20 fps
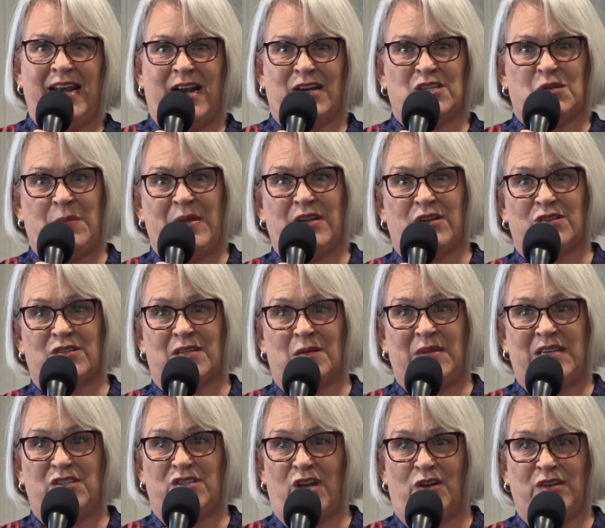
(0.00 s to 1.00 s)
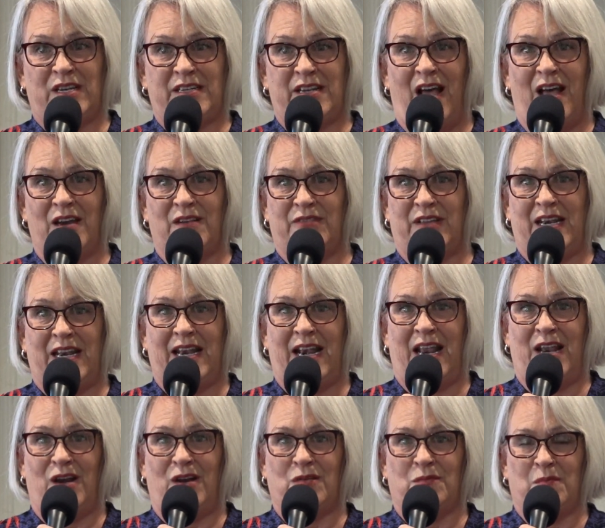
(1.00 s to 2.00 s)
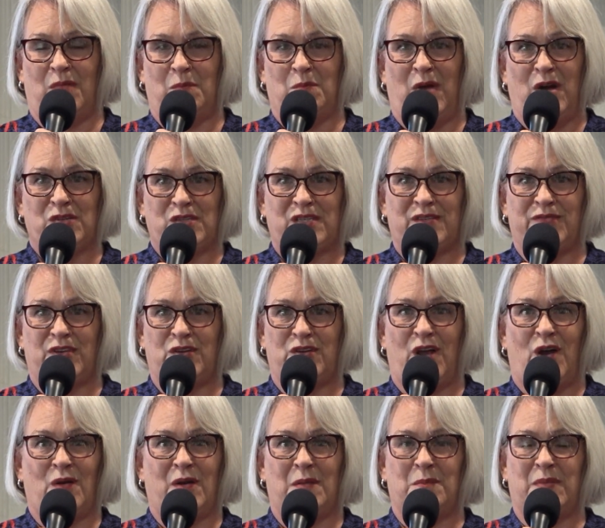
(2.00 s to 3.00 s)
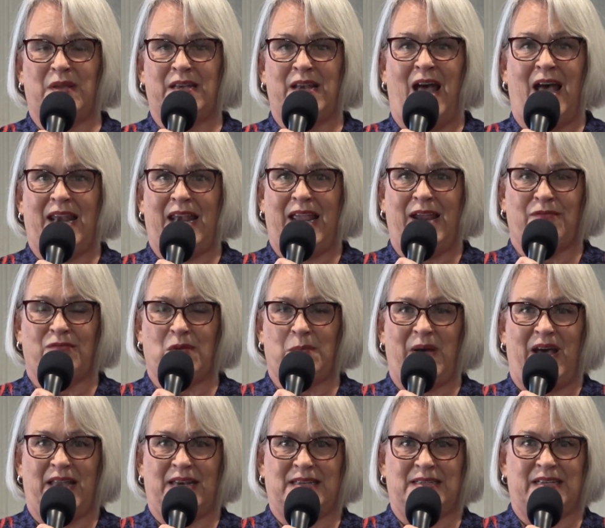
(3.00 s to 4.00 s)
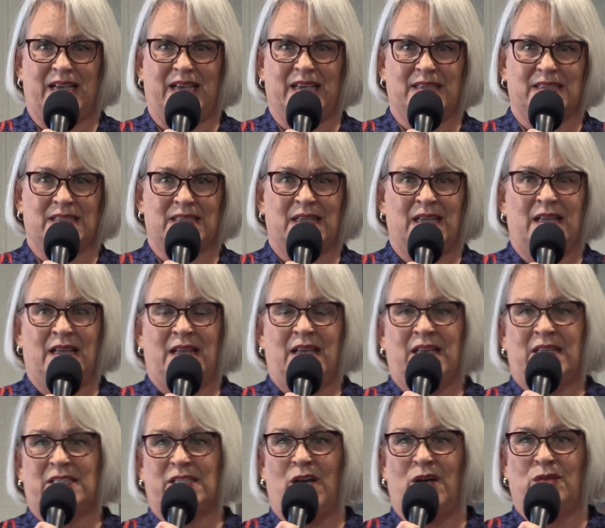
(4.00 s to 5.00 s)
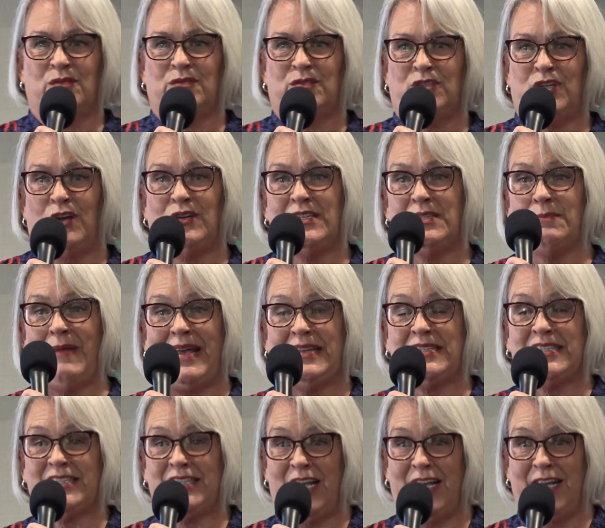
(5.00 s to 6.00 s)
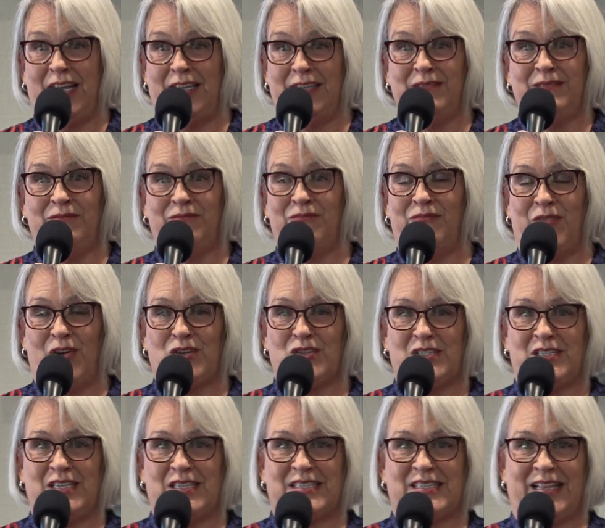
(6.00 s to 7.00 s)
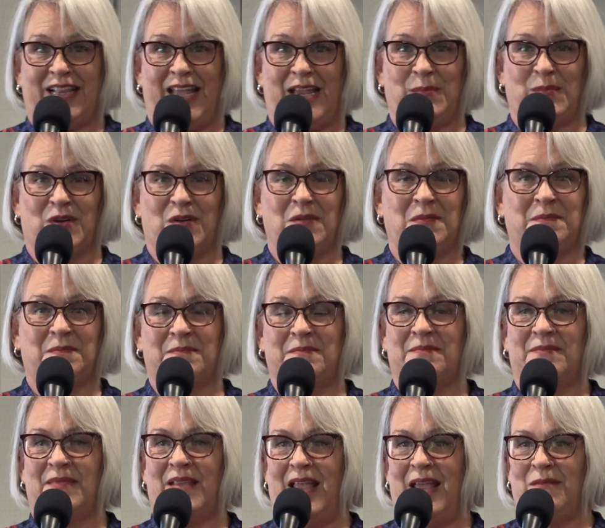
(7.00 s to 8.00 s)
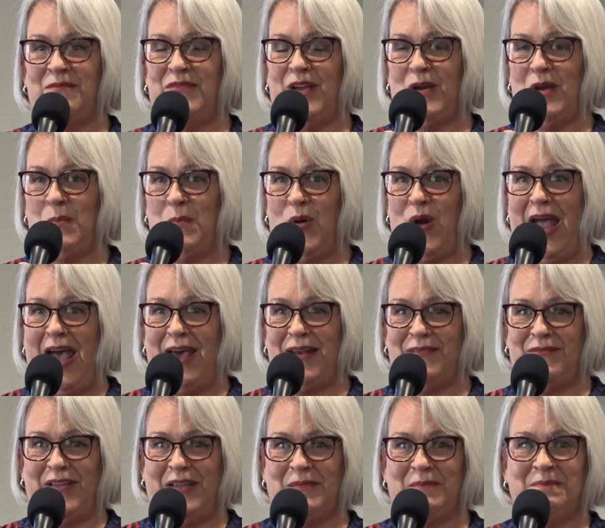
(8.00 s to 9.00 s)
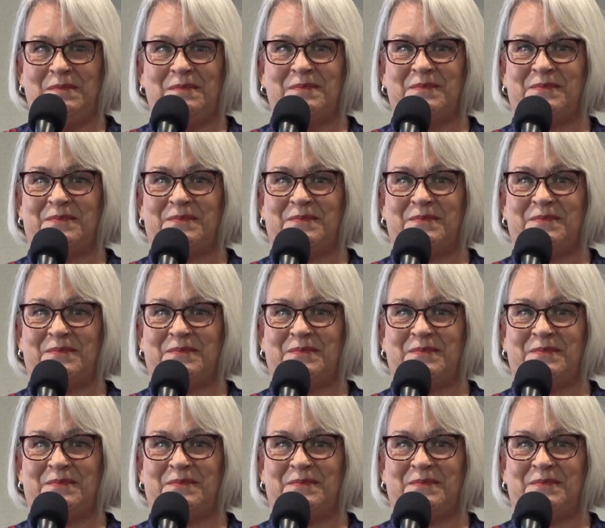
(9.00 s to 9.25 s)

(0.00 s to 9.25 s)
our speaker is going to be Jody Donovan, and I know most of you know him, but not everybody does. So Jody's my son, first disclaimer. I'm very proud of him.